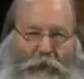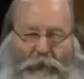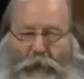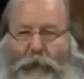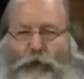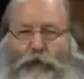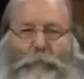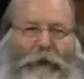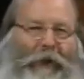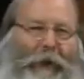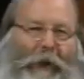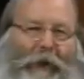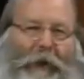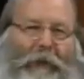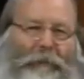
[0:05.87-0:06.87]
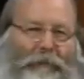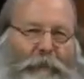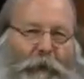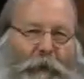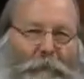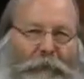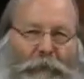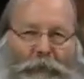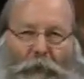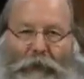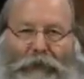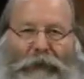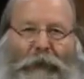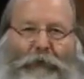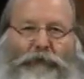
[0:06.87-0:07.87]
The Illuminati from the
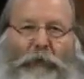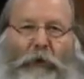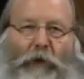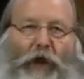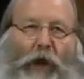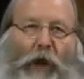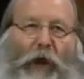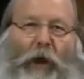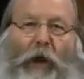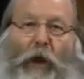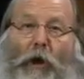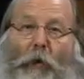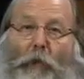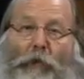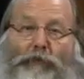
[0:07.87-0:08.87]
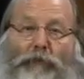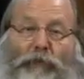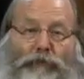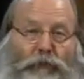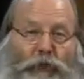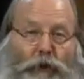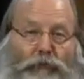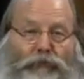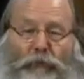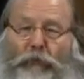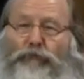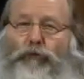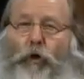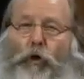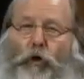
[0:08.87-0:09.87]
Latin, which is
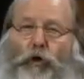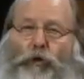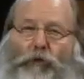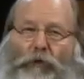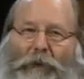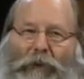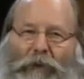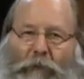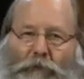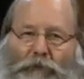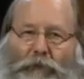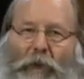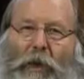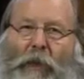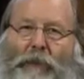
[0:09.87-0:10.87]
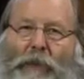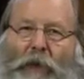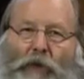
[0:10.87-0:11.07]
lucis, or light, the